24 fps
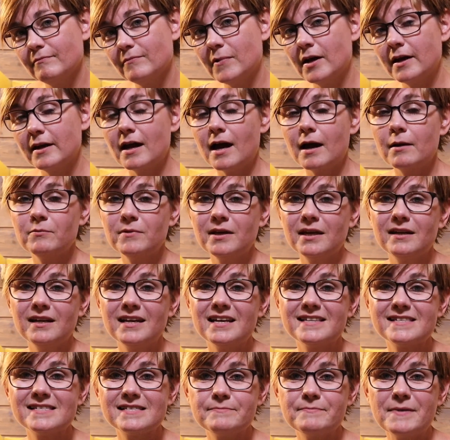But I mean,
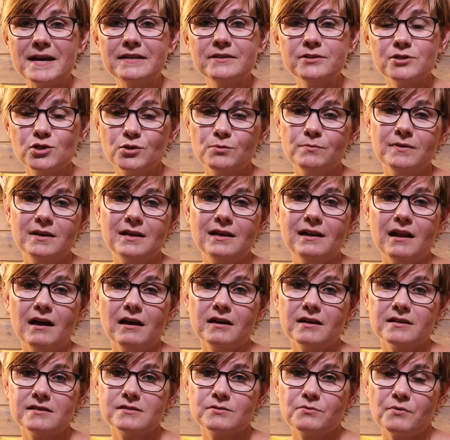it's meant to be
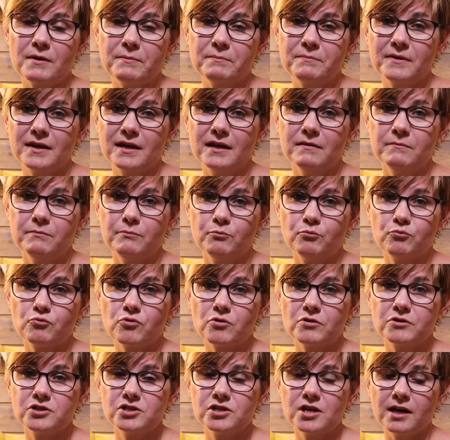like a scrappy
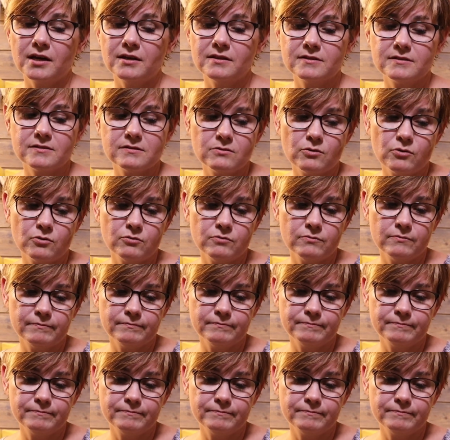project, so